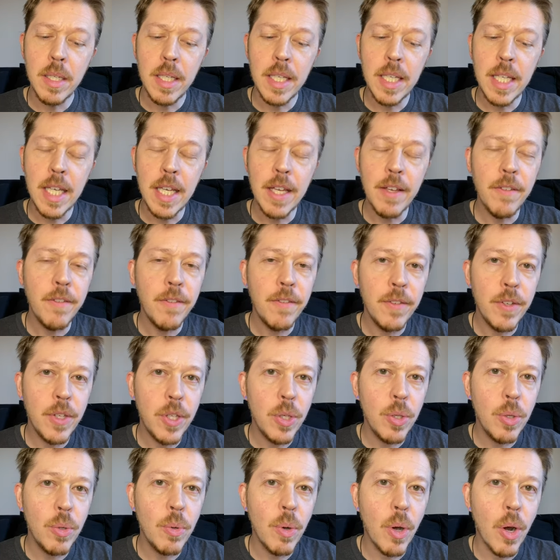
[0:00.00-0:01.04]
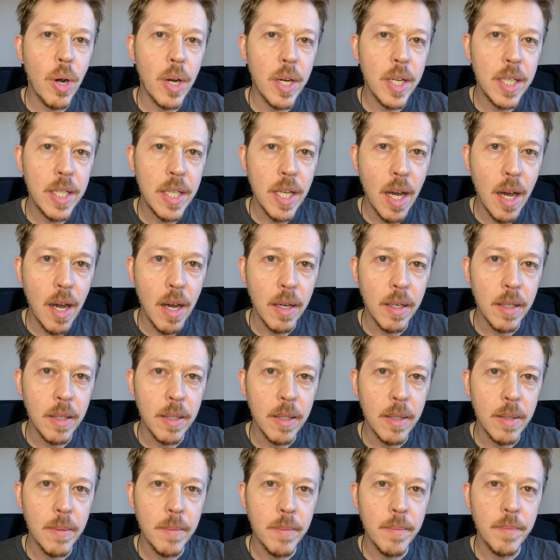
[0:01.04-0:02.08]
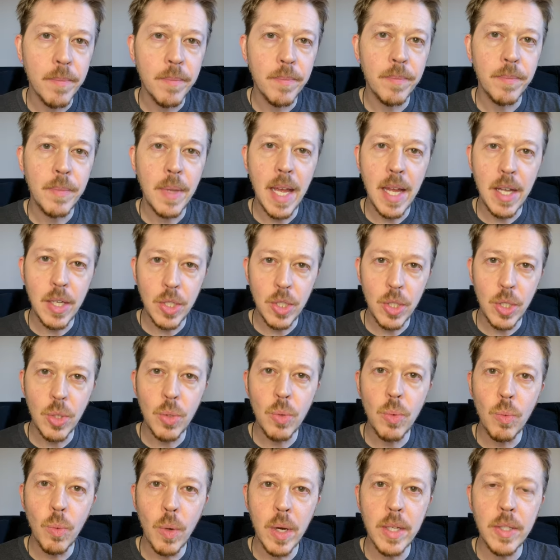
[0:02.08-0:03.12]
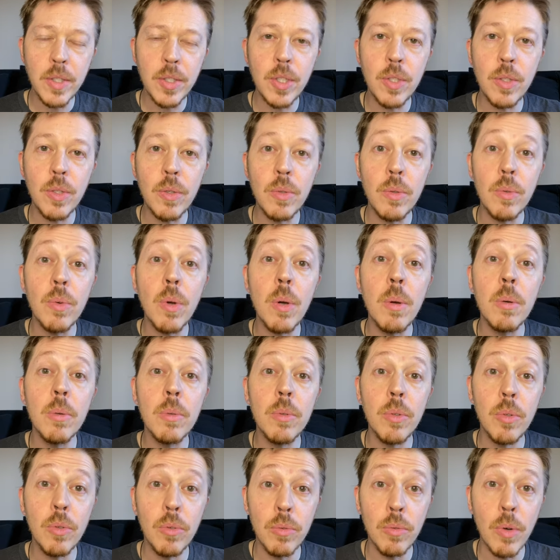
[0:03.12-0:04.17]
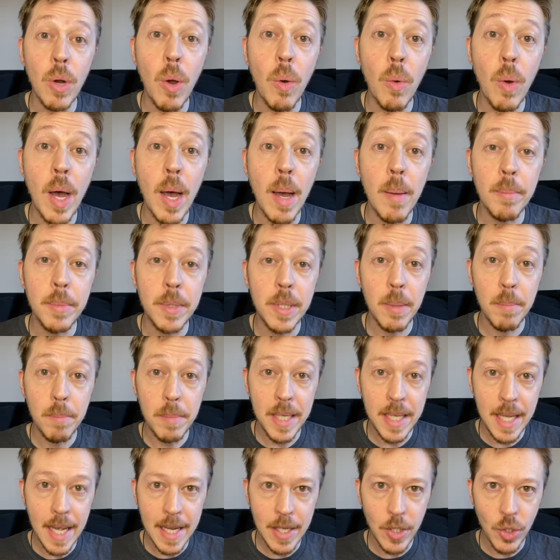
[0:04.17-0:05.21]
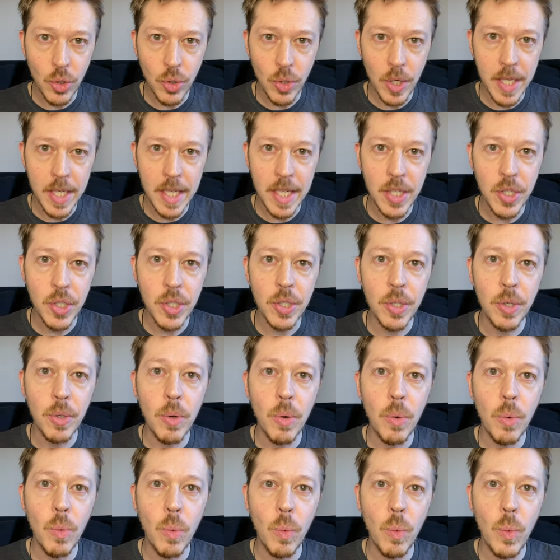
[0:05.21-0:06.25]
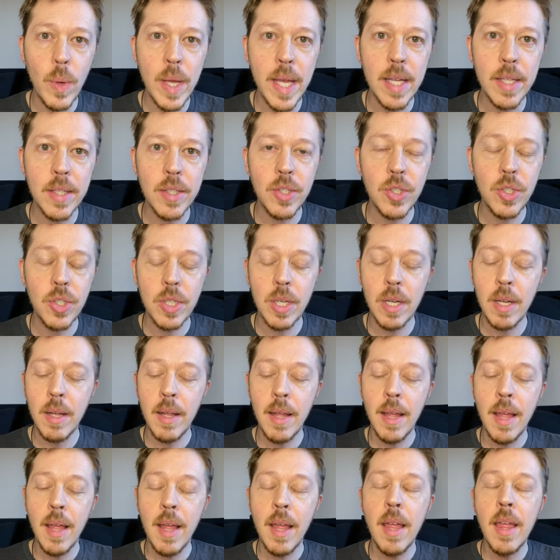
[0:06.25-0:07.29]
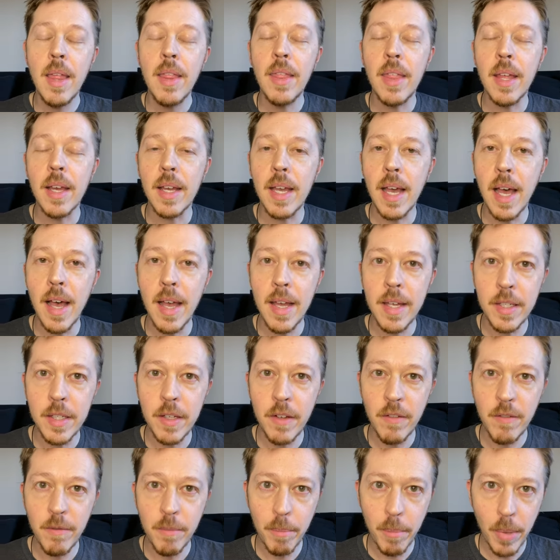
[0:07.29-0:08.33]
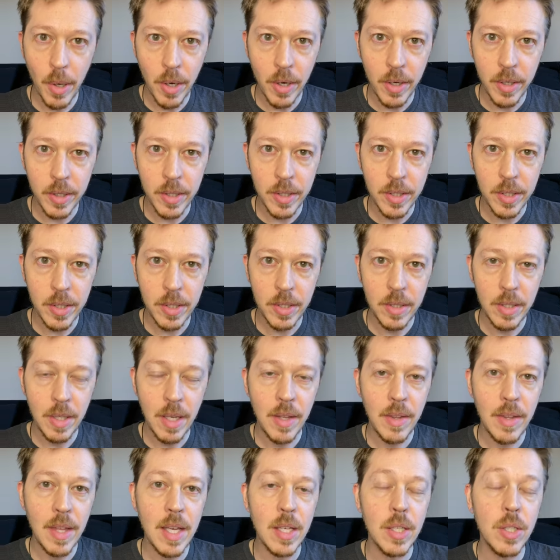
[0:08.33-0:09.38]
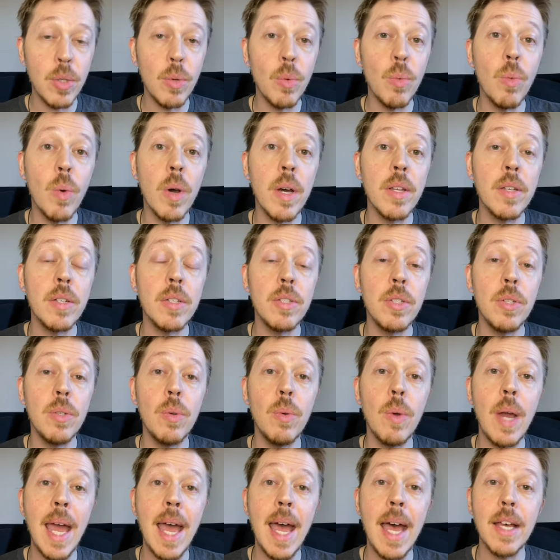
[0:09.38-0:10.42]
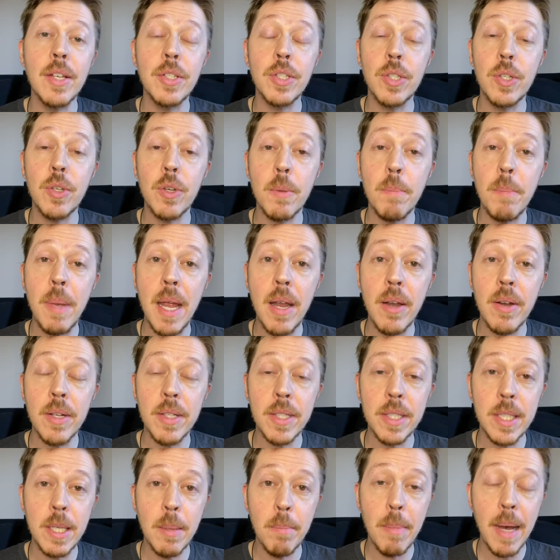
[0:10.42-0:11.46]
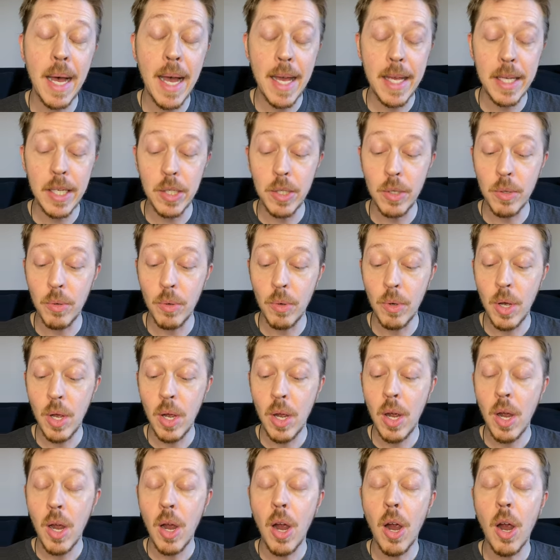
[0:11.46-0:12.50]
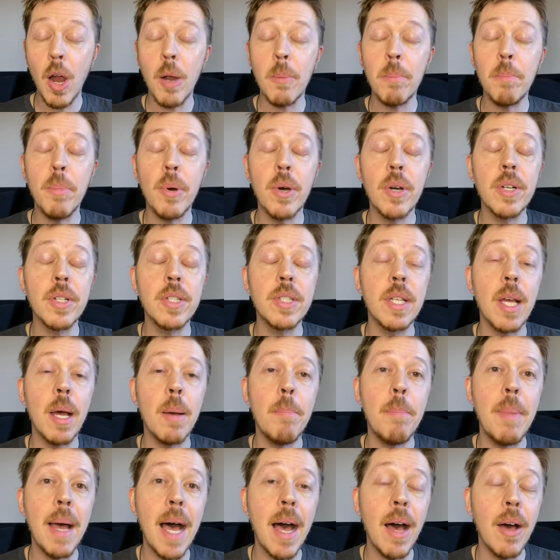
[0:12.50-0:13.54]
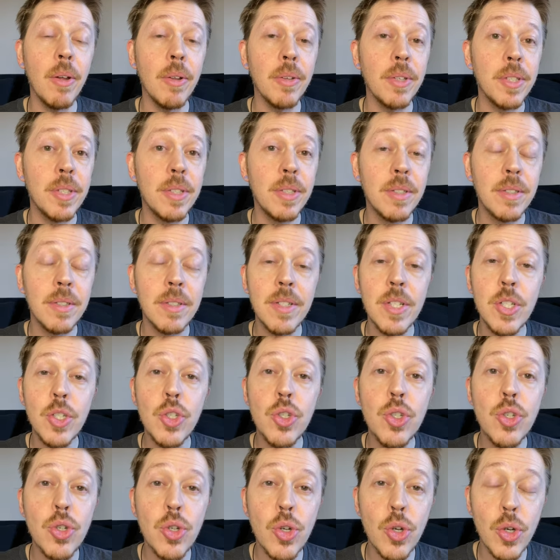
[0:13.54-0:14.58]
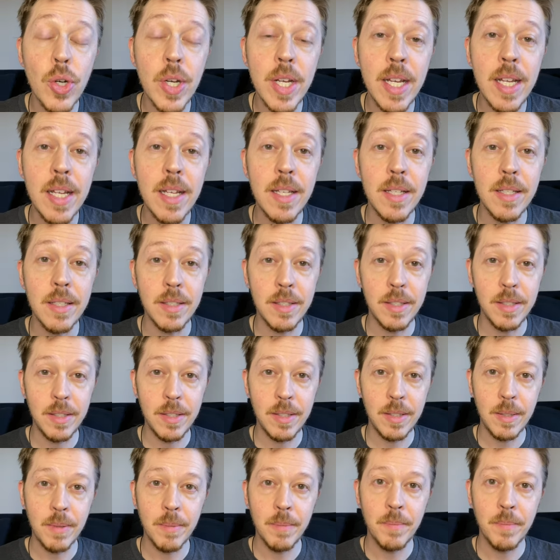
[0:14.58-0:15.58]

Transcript: If you are young and you want to grow up to be a traditional witch, the kind of books that you want to ask your parents to buy you are books about trees.